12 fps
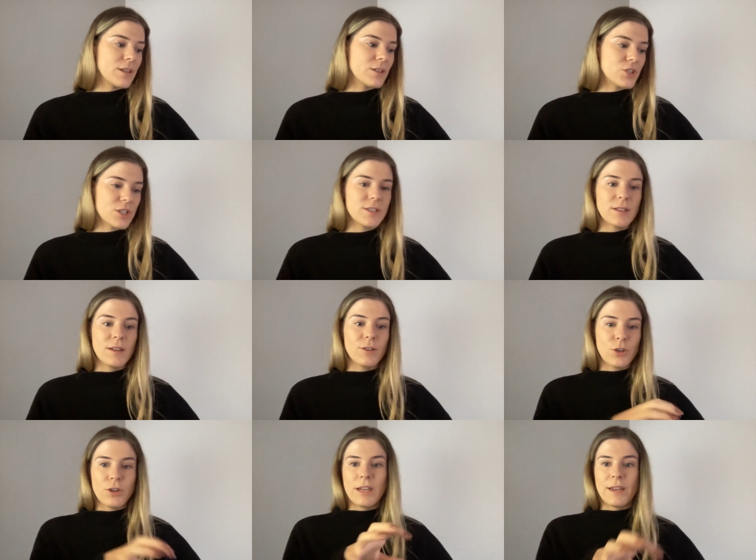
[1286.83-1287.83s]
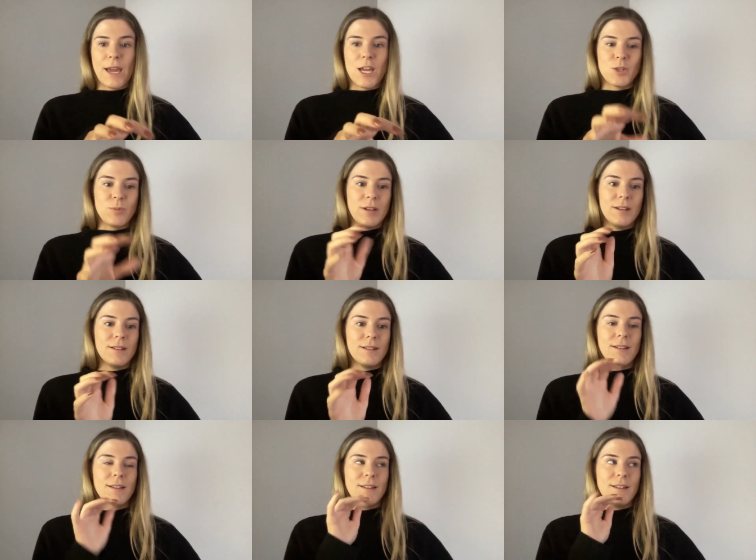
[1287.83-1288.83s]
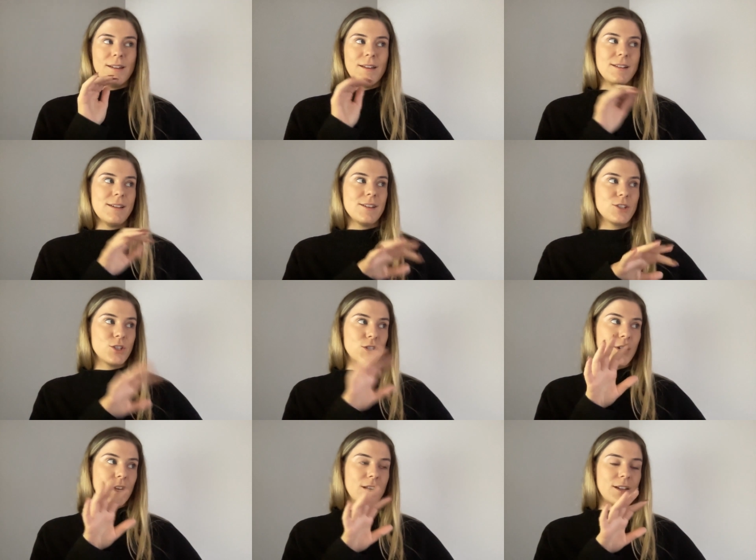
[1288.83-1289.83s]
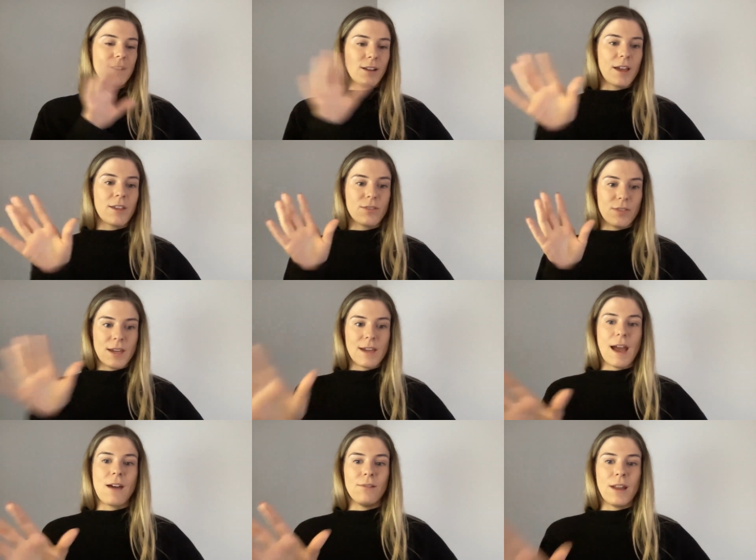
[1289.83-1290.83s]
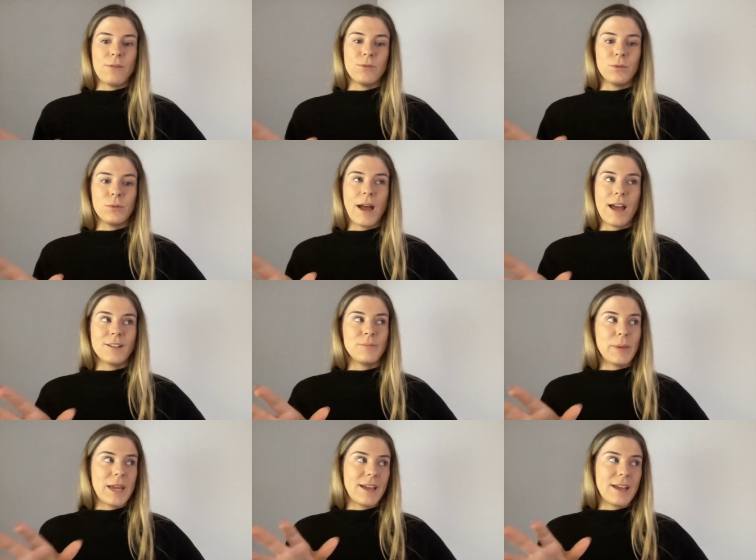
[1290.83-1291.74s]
just good engagement to like the account level. And